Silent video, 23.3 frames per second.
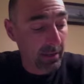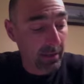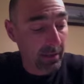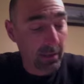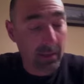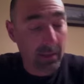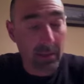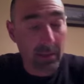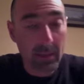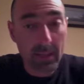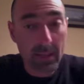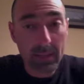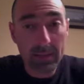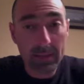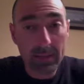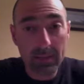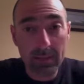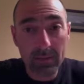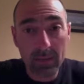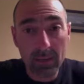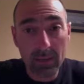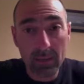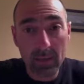
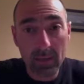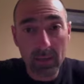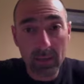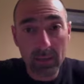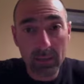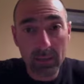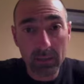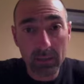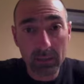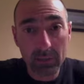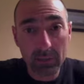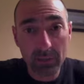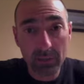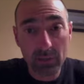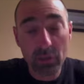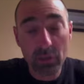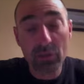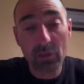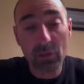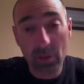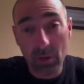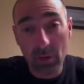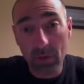that uh,
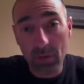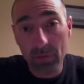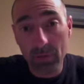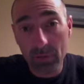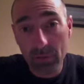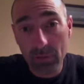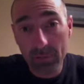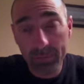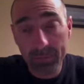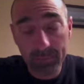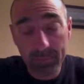deserved